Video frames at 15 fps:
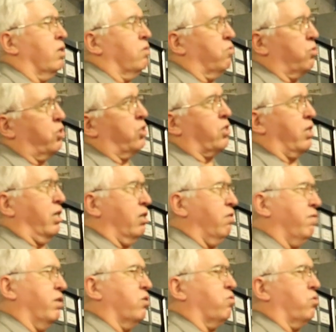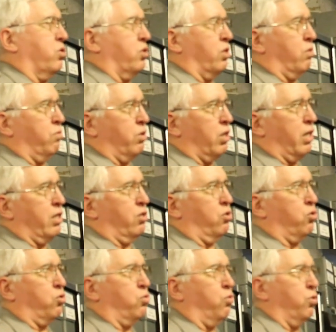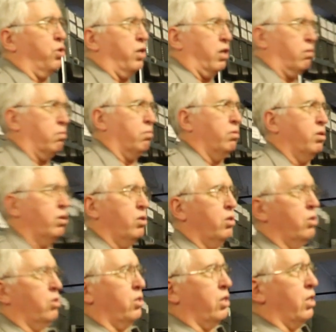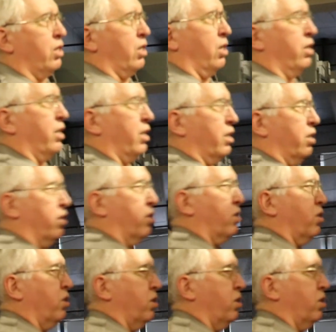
Which is kind of interesting. We like to store them sitting on end